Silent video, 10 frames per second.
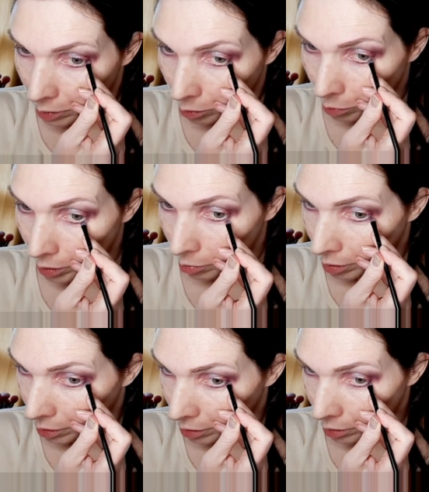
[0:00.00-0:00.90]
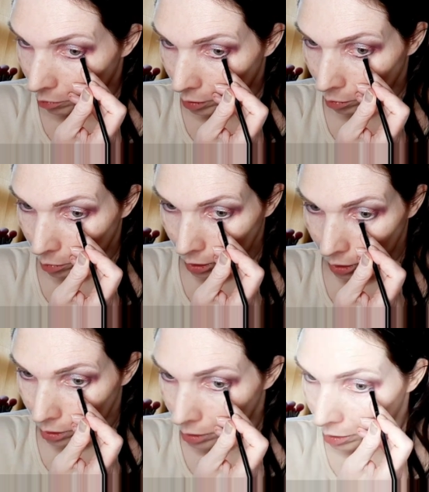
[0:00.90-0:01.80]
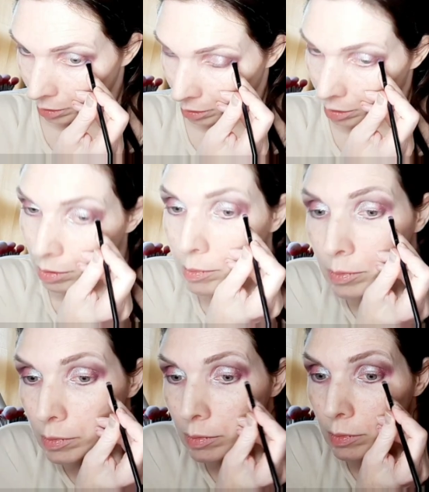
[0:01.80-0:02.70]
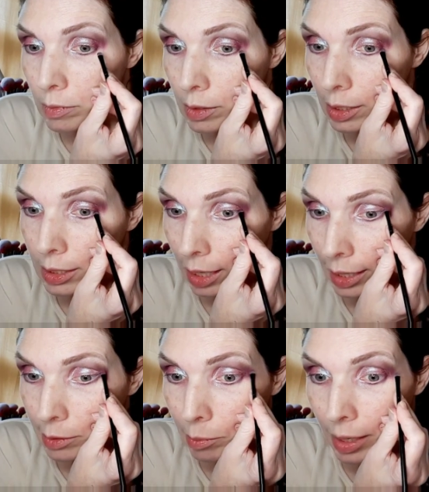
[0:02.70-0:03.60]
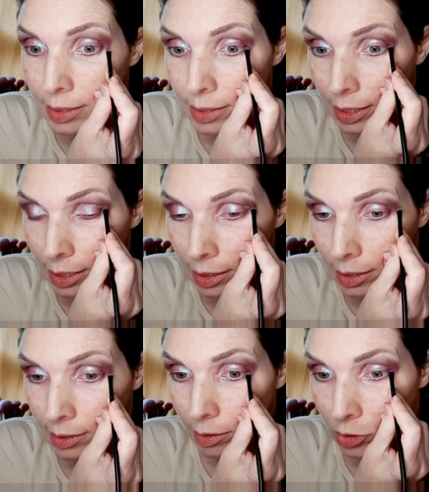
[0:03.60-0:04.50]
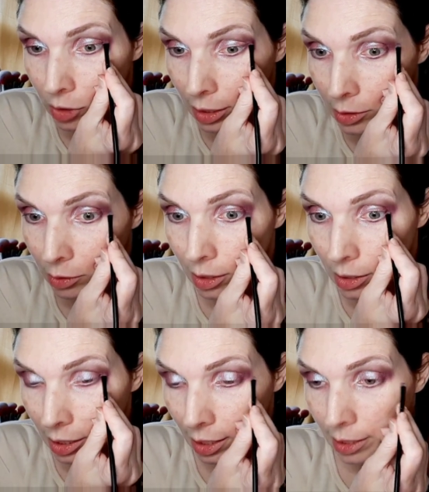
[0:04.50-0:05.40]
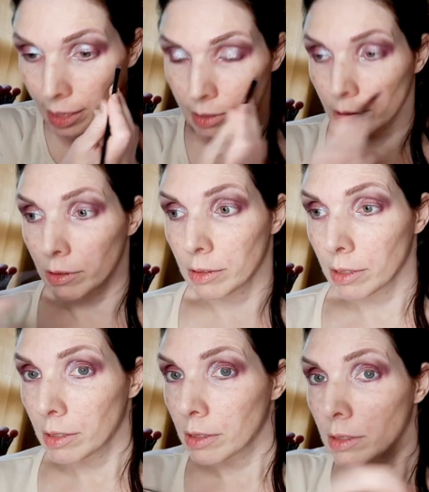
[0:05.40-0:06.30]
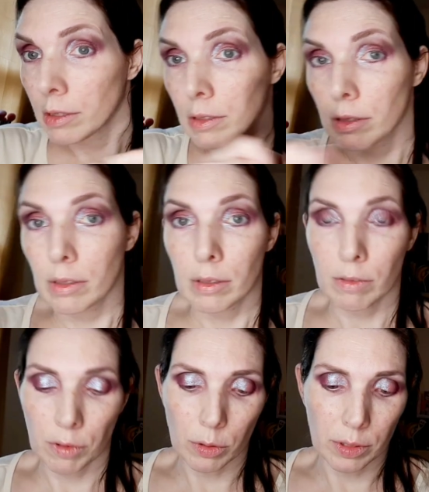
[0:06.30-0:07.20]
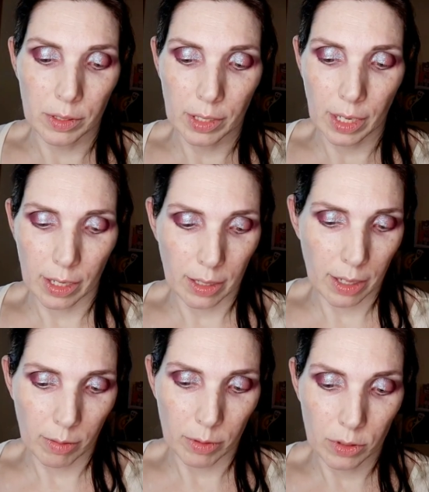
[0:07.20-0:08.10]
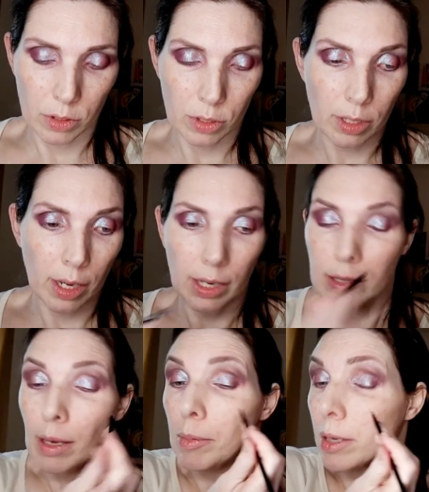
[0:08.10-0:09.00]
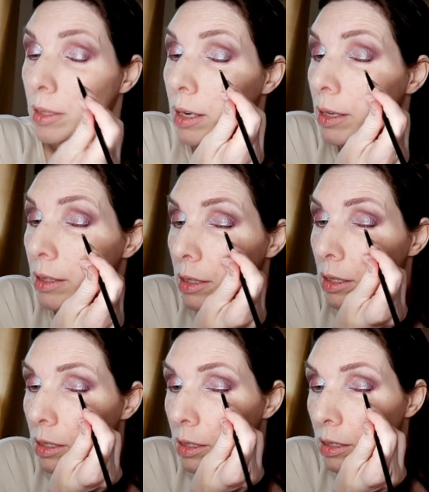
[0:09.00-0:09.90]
Hoping I'm not hitting my mic. This eye is messy because I was trying so hard to get in that little fold of skin that was not accepting color.